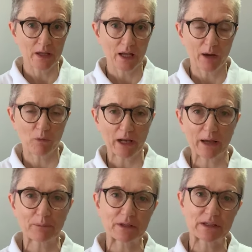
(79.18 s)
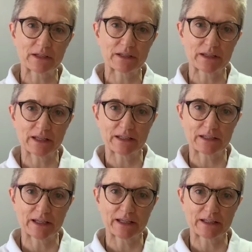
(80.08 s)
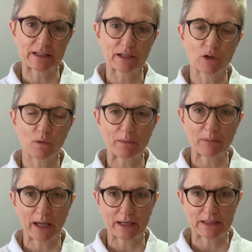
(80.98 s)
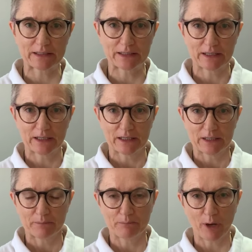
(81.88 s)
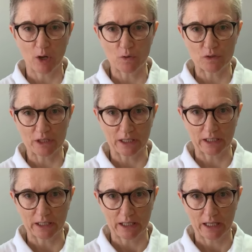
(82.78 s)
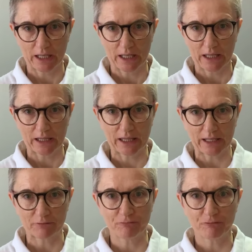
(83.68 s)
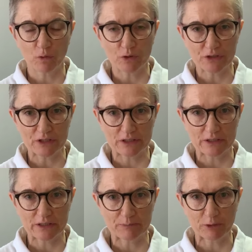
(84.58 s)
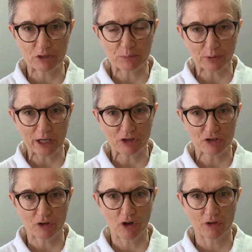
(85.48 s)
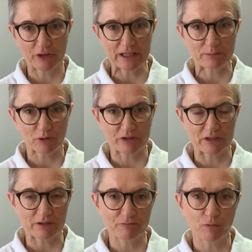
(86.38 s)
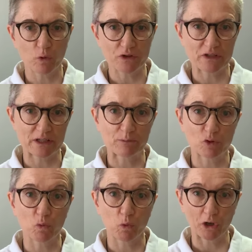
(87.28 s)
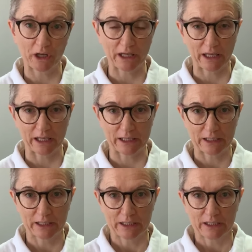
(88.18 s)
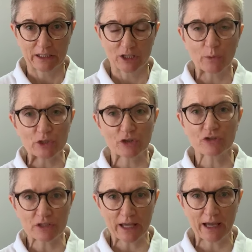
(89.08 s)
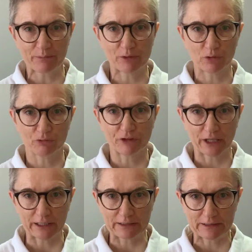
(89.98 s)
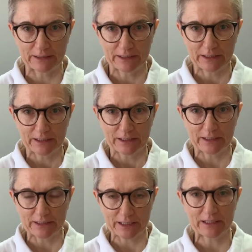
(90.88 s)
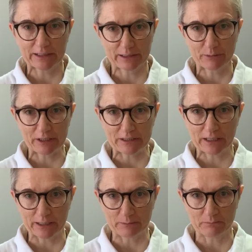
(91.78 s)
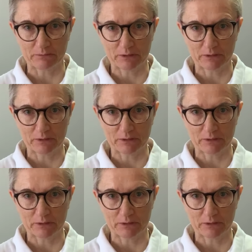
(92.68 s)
And what happens is that it's the low impact bounding that puts pressure on these muscles and forces them to work again. Now, it doesn't happen overnight. It takes a little bit of time.